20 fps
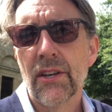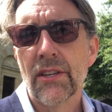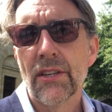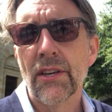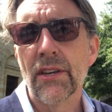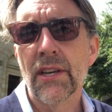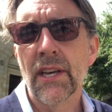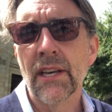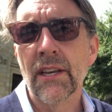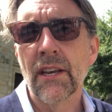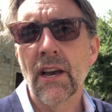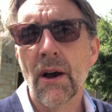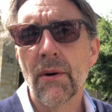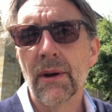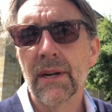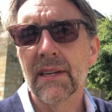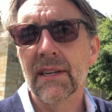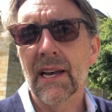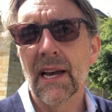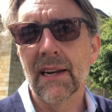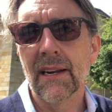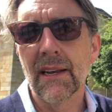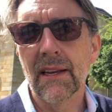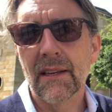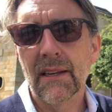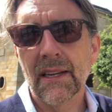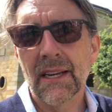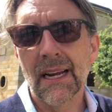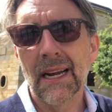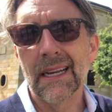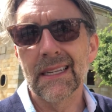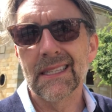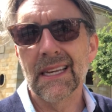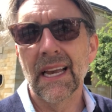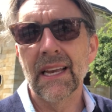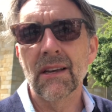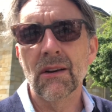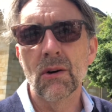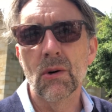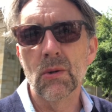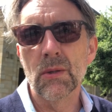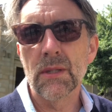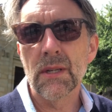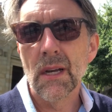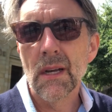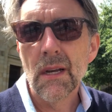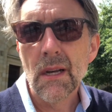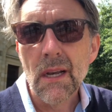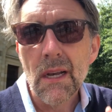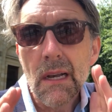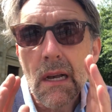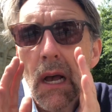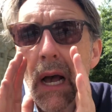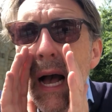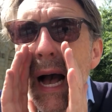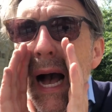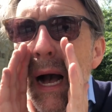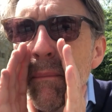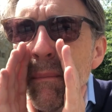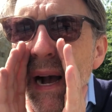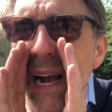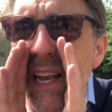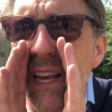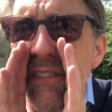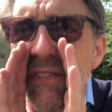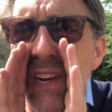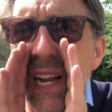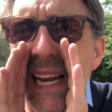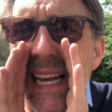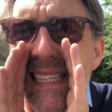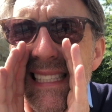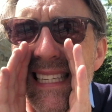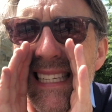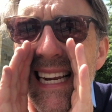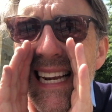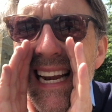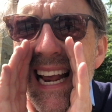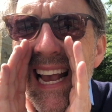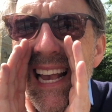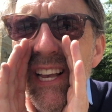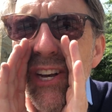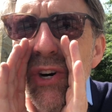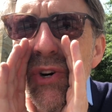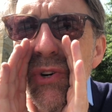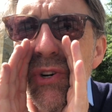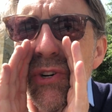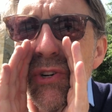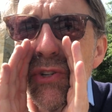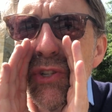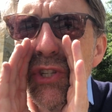you can go and kind of collect acorns. I might have collected an acorn or